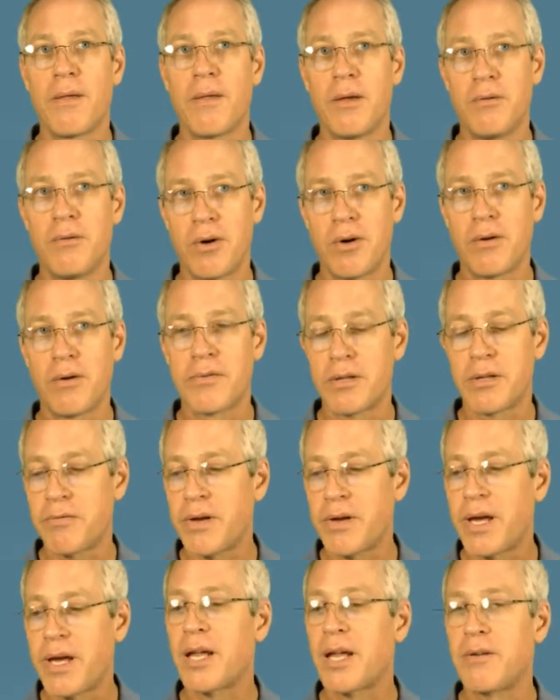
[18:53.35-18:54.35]
involving the
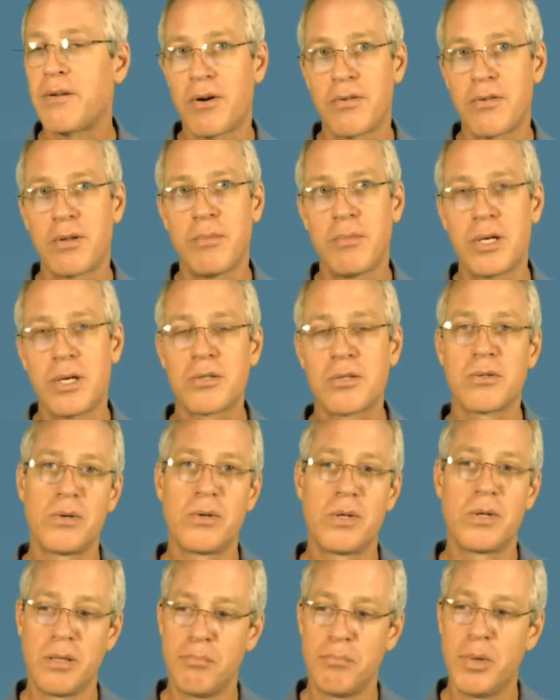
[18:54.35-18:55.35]
fat, involving the muscle,
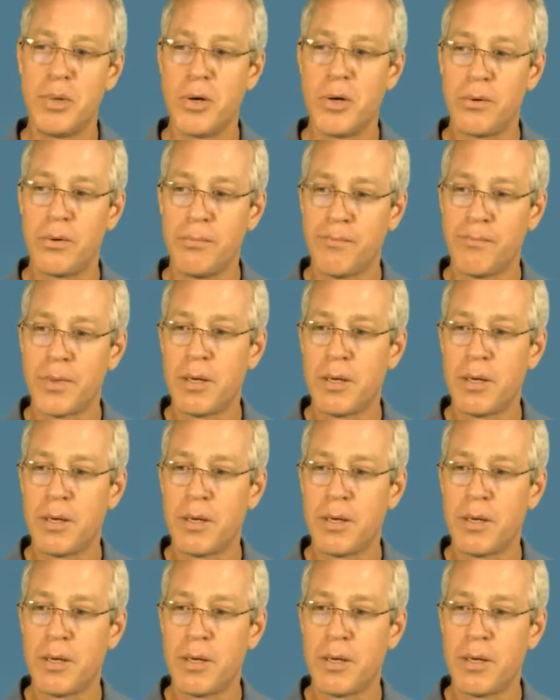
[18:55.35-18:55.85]
and the bone.